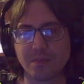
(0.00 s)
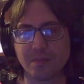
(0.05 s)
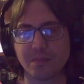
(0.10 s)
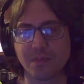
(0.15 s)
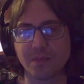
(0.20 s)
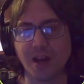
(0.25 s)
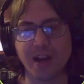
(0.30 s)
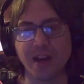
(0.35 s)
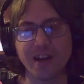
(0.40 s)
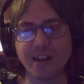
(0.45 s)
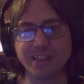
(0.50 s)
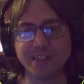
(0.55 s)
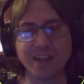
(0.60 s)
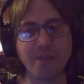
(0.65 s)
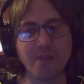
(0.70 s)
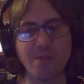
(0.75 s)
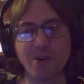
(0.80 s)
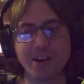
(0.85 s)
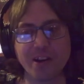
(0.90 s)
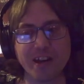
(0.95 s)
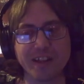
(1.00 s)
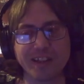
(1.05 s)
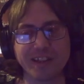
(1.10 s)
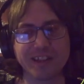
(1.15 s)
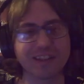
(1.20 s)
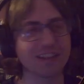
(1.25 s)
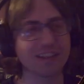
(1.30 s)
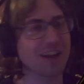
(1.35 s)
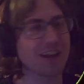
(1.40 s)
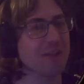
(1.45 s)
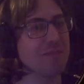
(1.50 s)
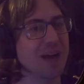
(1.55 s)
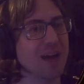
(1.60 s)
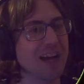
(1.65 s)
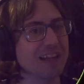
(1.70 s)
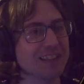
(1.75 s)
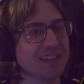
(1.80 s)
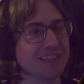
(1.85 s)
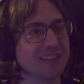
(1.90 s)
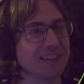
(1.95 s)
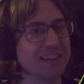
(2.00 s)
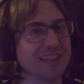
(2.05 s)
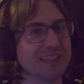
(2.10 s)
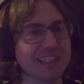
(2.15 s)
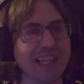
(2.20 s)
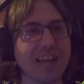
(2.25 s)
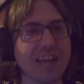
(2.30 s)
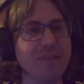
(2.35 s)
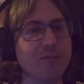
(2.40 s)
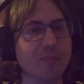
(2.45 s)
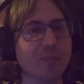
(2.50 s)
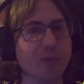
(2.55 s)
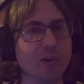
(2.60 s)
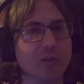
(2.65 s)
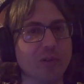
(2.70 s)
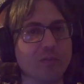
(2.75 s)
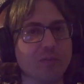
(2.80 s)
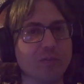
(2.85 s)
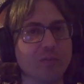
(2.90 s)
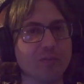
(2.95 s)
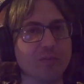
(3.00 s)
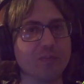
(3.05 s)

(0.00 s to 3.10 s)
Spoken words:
And I don't want to go back to save point